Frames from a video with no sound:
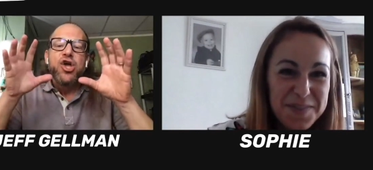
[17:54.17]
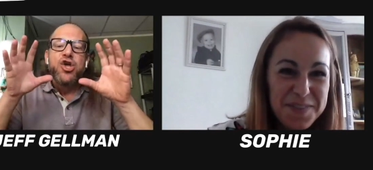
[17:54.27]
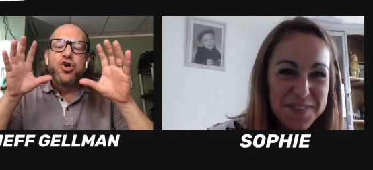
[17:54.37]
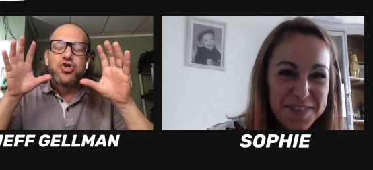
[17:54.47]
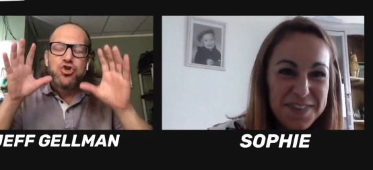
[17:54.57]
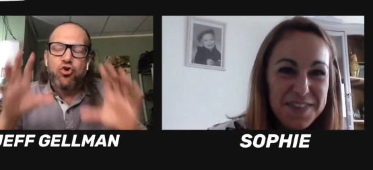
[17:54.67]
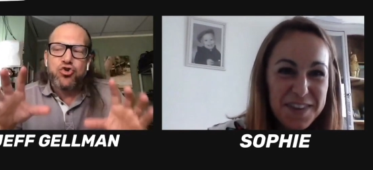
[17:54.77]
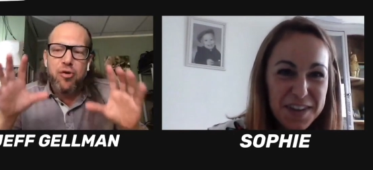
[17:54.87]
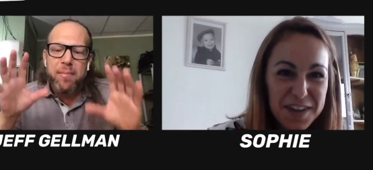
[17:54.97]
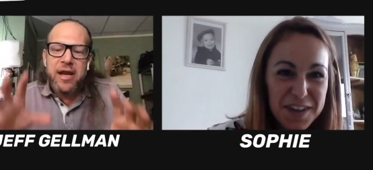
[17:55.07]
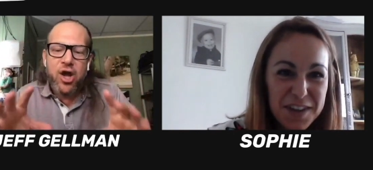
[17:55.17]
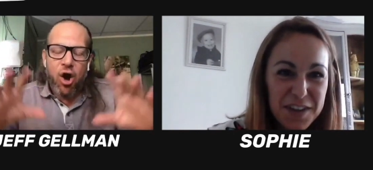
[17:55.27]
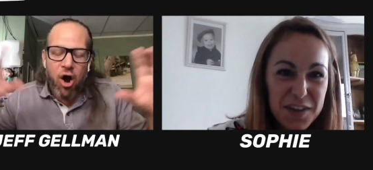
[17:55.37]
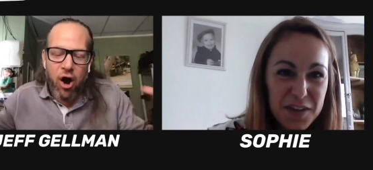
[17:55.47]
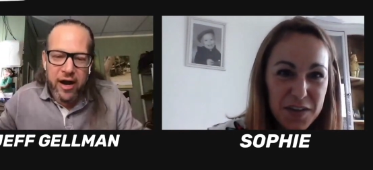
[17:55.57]
Speaker 1: Your social media
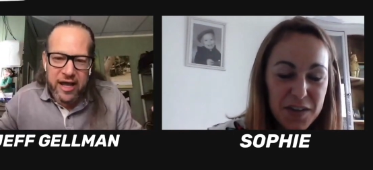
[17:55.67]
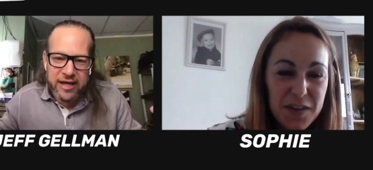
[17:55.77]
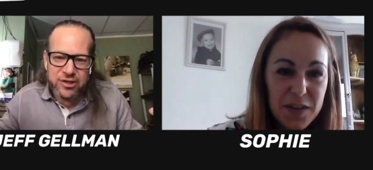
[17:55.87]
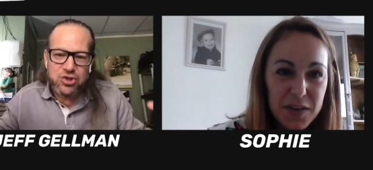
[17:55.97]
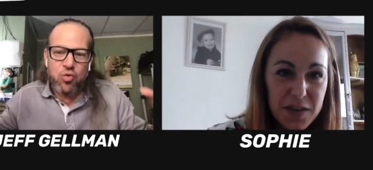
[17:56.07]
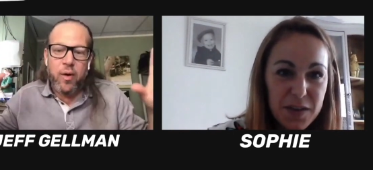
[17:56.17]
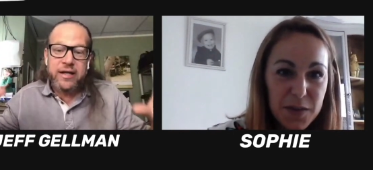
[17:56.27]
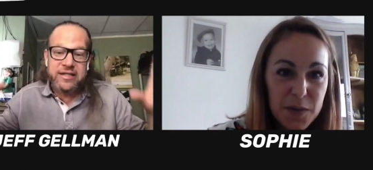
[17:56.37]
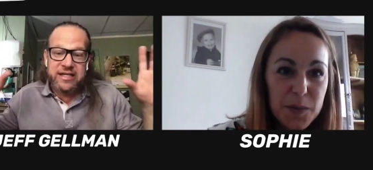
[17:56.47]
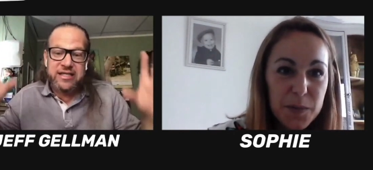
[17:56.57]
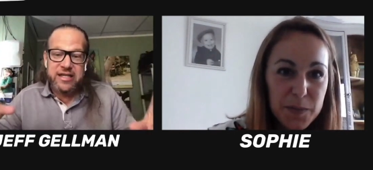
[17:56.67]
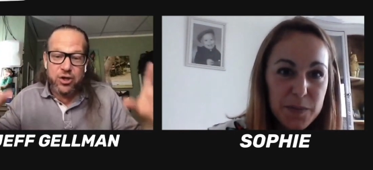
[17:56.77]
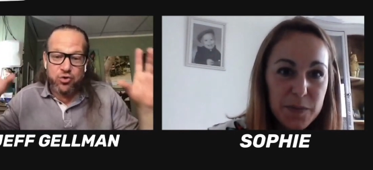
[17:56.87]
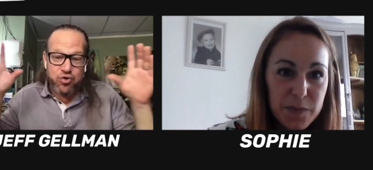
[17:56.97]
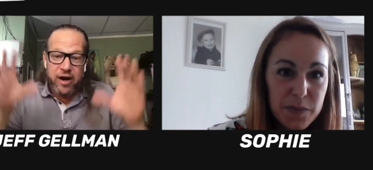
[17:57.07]
audience wants to see
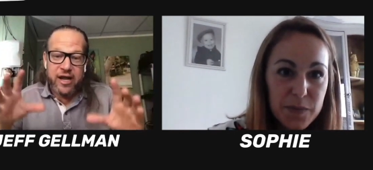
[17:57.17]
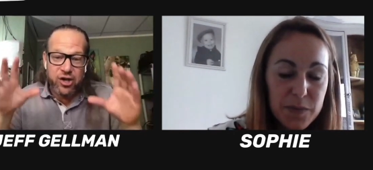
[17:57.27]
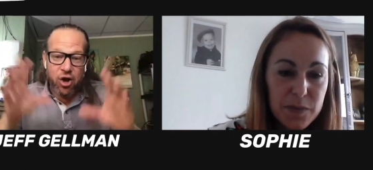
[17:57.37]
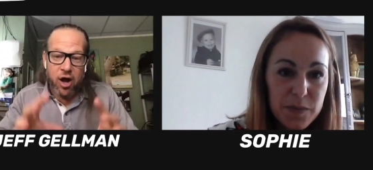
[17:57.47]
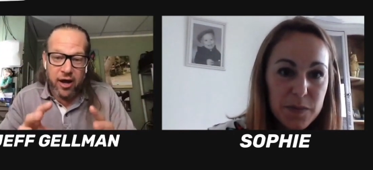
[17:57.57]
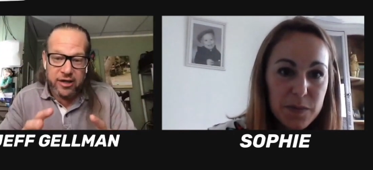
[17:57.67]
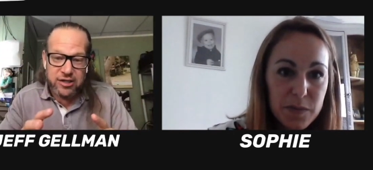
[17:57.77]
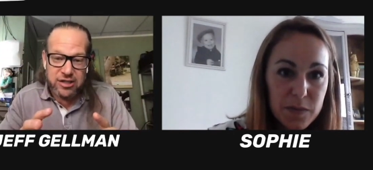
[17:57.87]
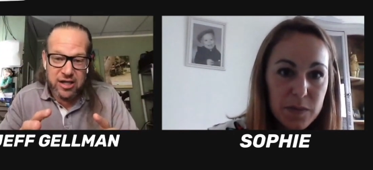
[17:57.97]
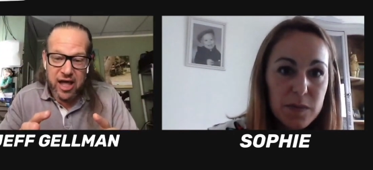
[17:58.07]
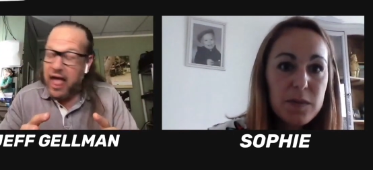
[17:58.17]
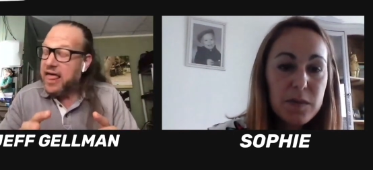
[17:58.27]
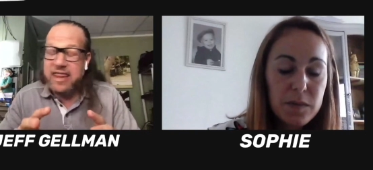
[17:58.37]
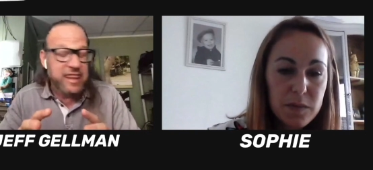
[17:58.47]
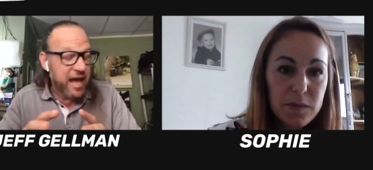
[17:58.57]
you training dogs.
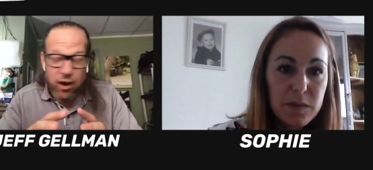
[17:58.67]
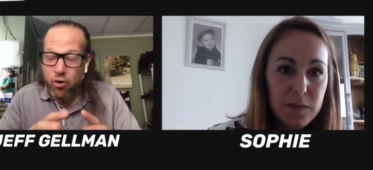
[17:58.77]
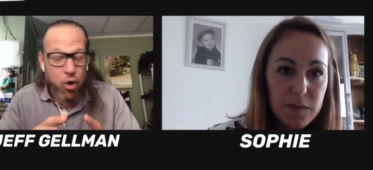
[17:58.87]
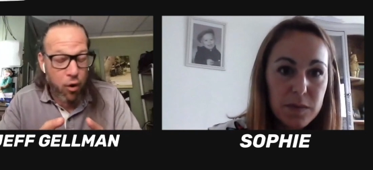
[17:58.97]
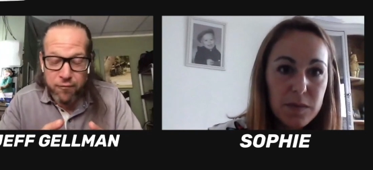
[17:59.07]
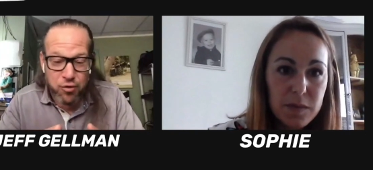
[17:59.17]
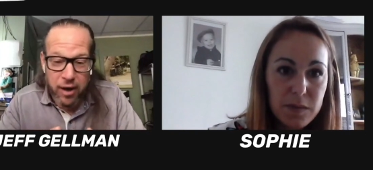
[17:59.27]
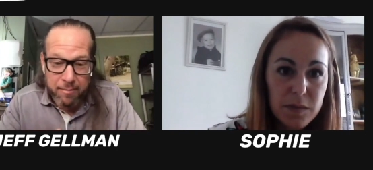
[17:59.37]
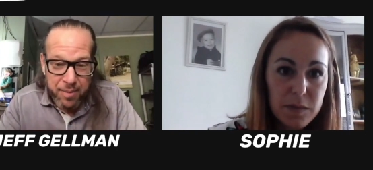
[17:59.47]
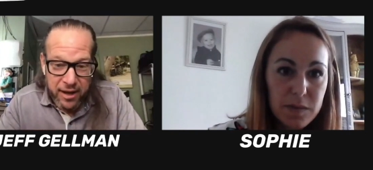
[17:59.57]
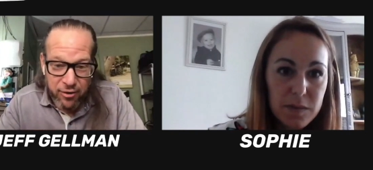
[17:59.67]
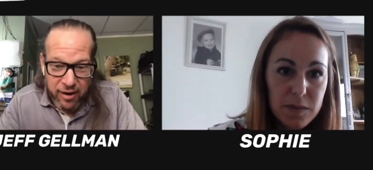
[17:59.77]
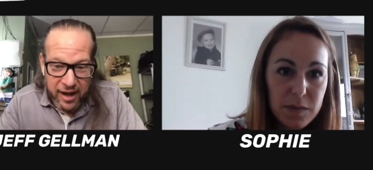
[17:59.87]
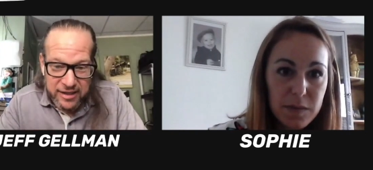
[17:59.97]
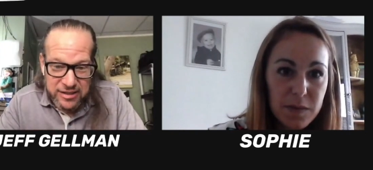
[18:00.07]
They don't know if you got paid or
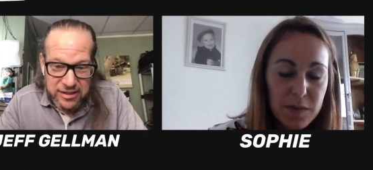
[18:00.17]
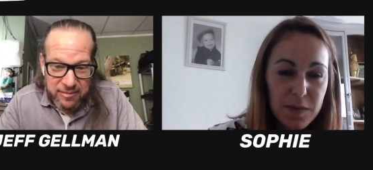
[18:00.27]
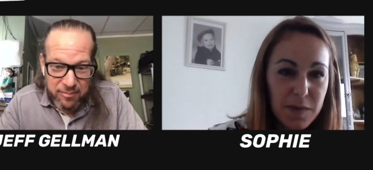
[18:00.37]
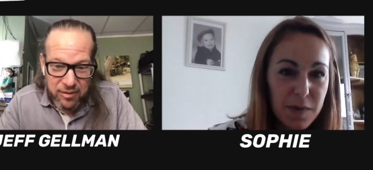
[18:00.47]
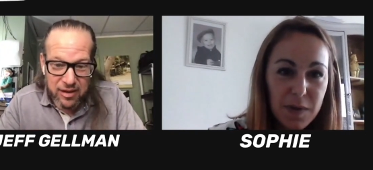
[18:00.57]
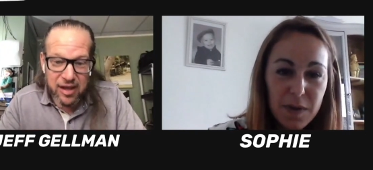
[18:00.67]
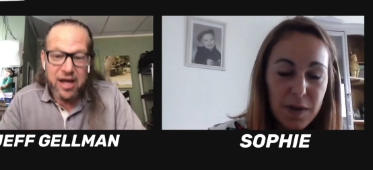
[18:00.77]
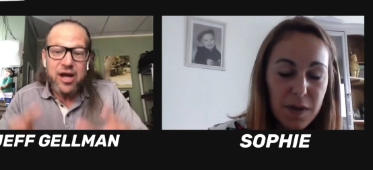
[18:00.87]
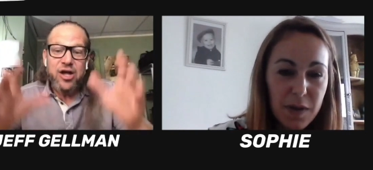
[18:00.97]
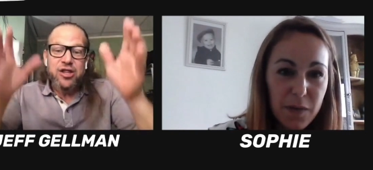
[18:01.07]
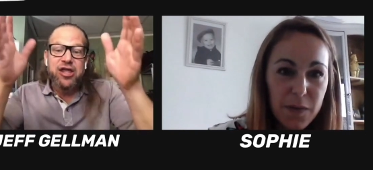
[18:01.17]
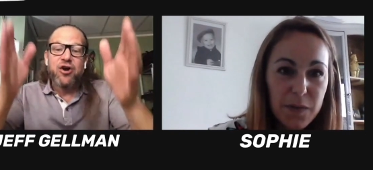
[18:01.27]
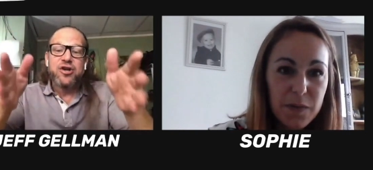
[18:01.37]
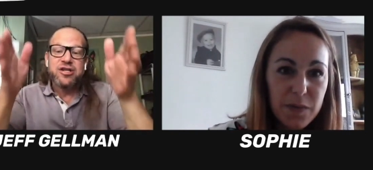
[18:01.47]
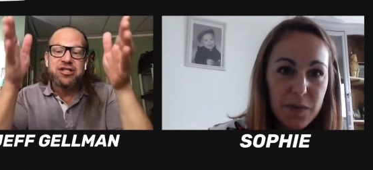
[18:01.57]
not. Yeah.
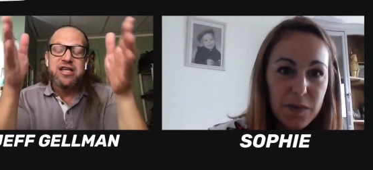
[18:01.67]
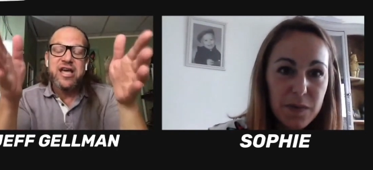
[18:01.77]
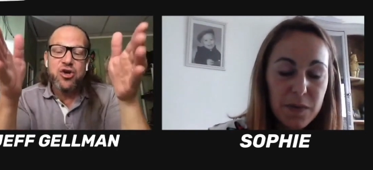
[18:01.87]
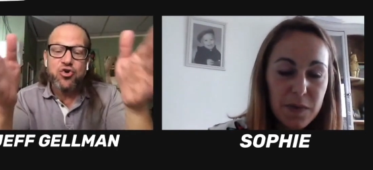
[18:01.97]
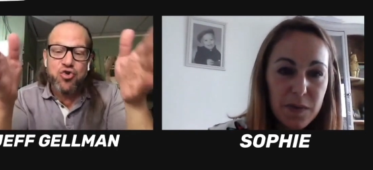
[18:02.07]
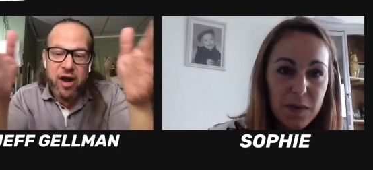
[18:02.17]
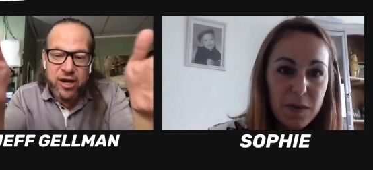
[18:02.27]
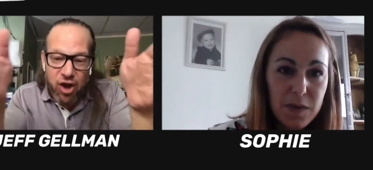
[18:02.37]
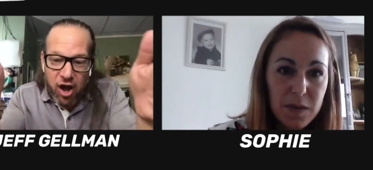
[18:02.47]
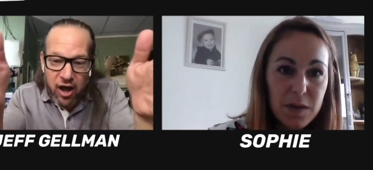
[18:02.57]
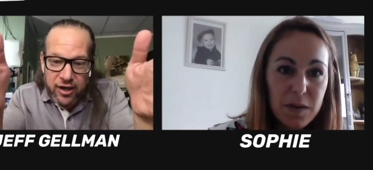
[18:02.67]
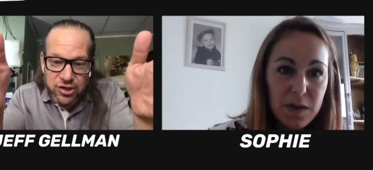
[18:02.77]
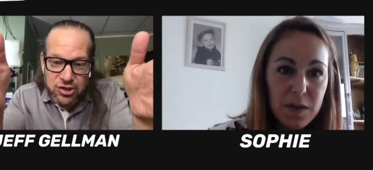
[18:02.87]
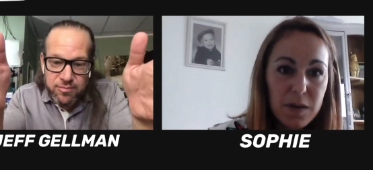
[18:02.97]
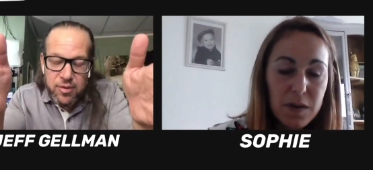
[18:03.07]
They're just seeing you train
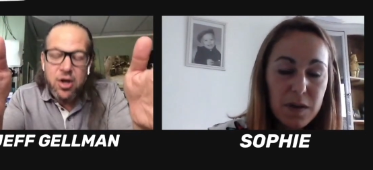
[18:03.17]
dogs.